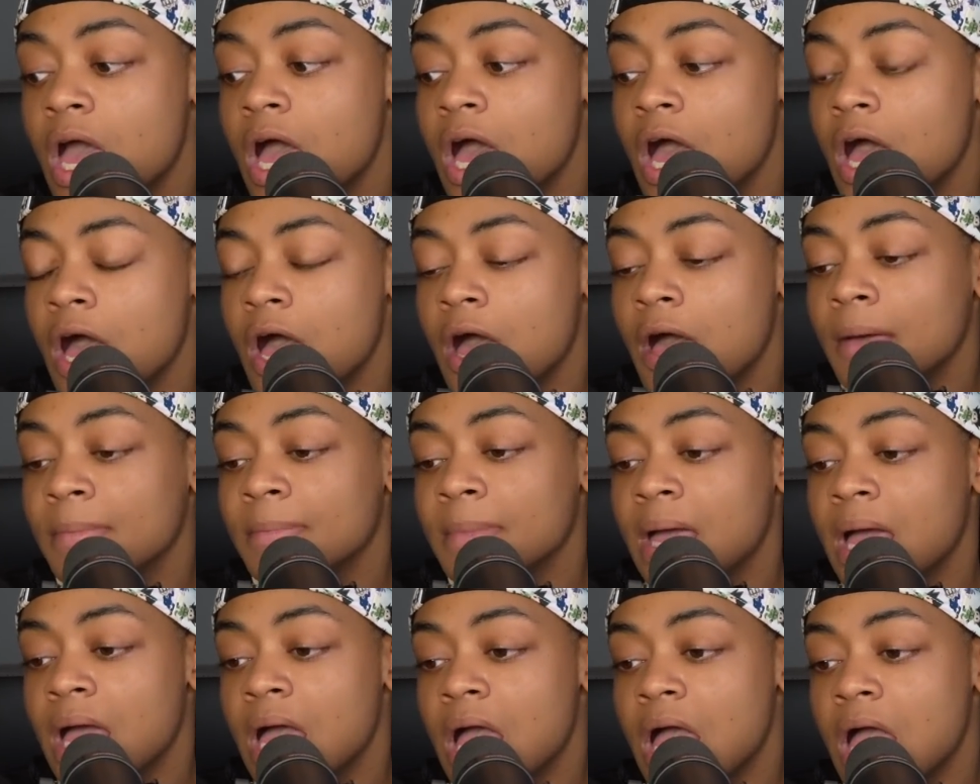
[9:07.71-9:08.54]

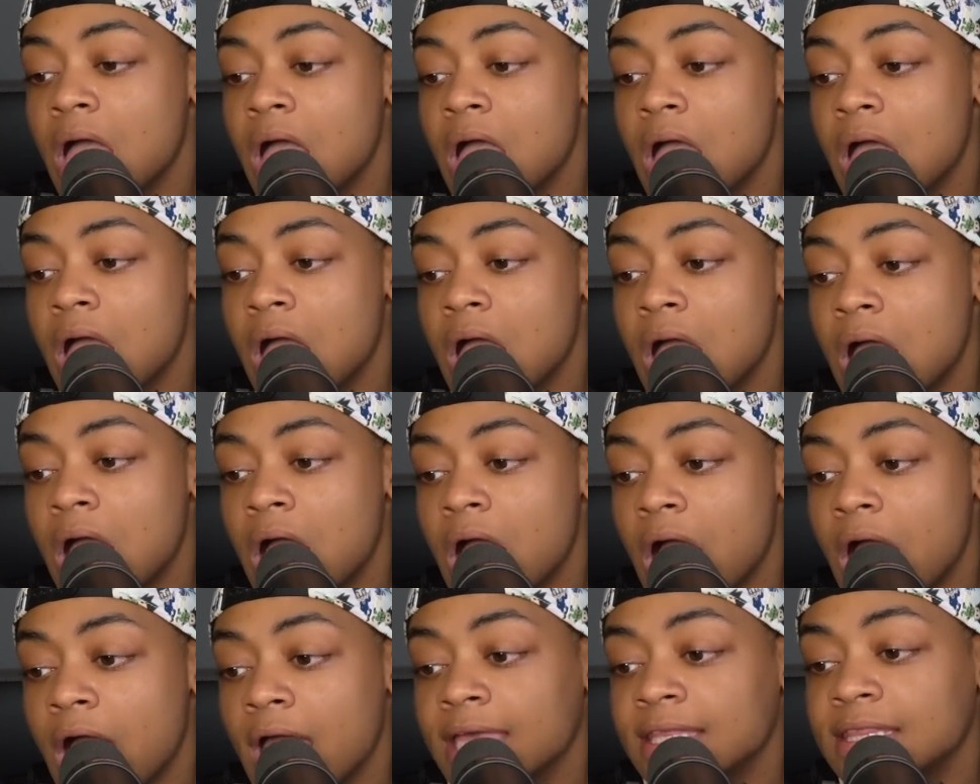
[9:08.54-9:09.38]
Um,
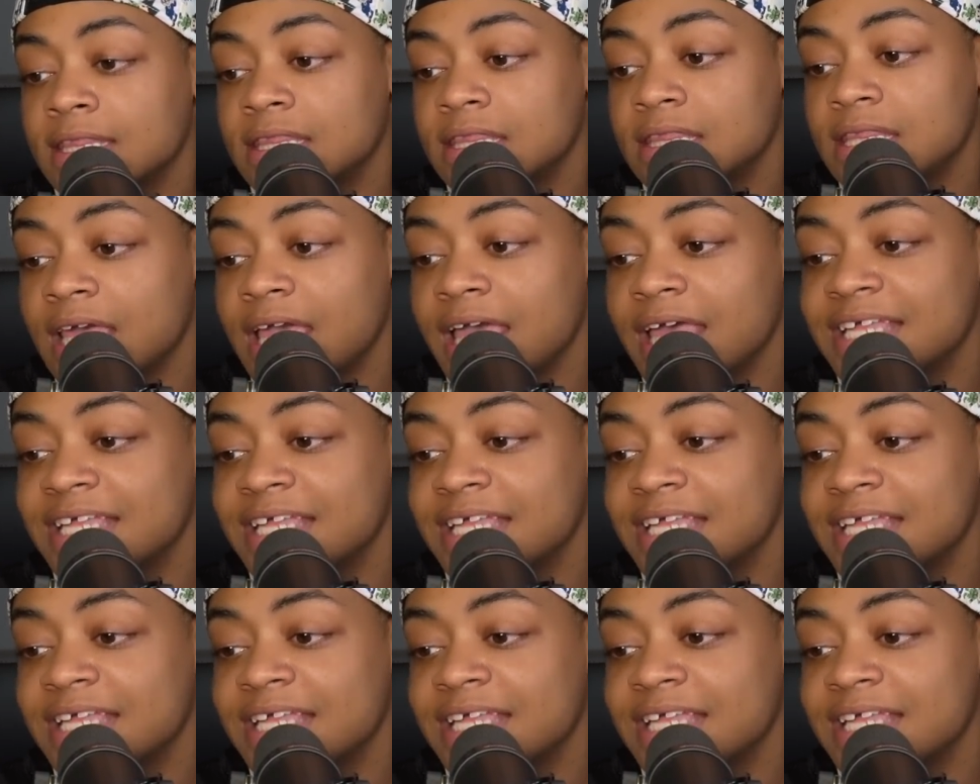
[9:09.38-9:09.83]
I think